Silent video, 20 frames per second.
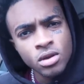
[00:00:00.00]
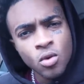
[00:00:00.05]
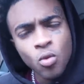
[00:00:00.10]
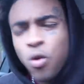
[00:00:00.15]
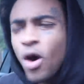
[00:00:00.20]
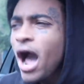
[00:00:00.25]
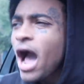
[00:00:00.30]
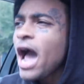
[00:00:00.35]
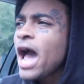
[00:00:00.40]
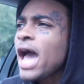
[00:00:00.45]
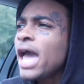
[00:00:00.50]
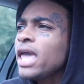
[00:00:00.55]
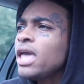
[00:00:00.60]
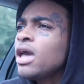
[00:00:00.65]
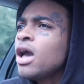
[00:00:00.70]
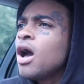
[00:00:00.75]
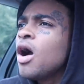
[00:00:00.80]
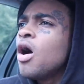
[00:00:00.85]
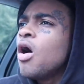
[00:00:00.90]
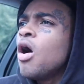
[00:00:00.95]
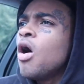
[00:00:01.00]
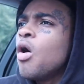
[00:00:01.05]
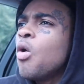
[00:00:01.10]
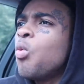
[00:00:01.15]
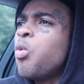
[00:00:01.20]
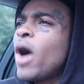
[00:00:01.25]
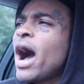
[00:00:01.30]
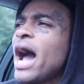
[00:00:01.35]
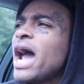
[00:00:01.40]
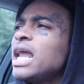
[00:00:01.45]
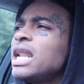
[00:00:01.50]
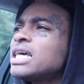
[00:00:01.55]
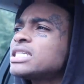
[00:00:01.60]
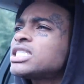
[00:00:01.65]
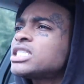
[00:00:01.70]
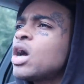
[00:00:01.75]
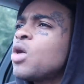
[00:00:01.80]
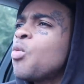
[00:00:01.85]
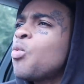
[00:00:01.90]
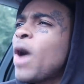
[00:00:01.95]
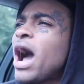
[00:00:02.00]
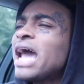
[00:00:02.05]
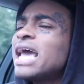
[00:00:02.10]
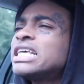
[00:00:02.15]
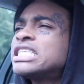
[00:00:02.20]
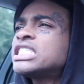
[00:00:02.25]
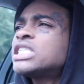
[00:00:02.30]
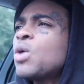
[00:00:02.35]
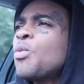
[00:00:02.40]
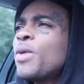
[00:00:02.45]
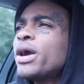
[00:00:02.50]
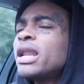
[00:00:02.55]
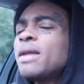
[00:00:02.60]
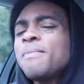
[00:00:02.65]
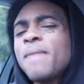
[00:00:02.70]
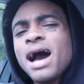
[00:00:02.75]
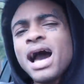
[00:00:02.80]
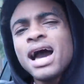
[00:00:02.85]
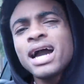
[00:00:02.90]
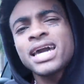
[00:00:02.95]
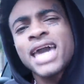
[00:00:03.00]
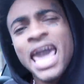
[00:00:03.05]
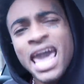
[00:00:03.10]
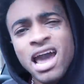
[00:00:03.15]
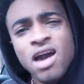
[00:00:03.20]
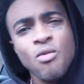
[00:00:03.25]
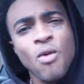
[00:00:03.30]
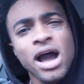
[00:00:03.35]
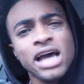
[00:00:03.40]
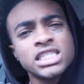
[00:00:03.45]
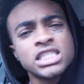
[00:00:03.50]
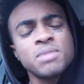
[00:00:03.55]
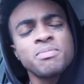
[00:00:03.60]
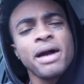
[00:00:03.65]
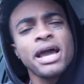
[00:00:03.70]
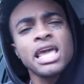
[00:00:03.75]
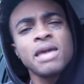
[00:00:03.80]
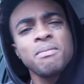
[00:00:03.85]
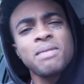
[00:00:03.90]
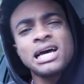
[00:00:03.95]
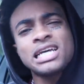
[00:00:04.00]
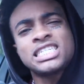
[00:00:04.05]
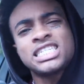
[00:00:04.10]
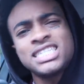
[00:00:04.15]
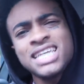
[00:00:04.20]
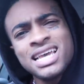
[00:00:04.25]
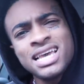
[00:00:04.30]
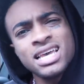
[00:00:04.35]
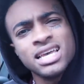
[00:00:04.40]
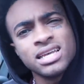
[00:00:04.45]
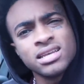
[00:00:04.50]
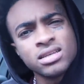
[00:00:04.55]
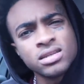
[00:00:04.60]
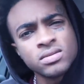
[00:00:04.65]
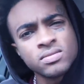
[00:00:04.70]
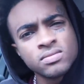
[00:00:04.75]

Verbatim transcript: Why? Why does some? Why is someone in my account? Why is somebody in my shit?